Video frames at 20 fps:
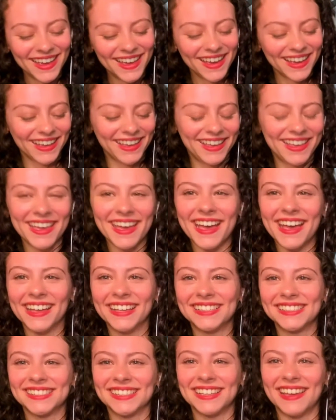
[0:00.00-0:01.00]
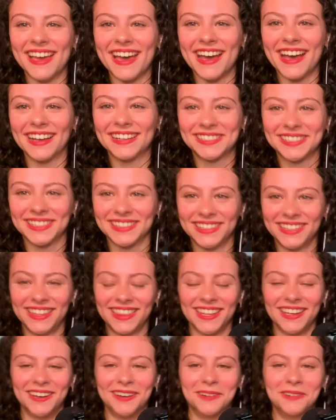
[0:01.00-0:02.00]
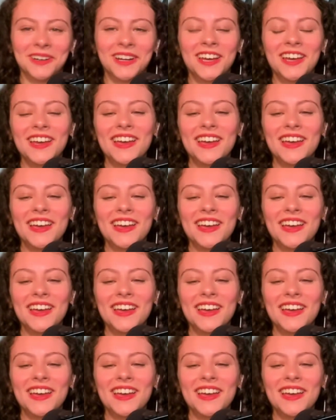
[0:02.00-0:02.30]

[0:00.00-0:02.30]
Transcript: Yes, actually, though.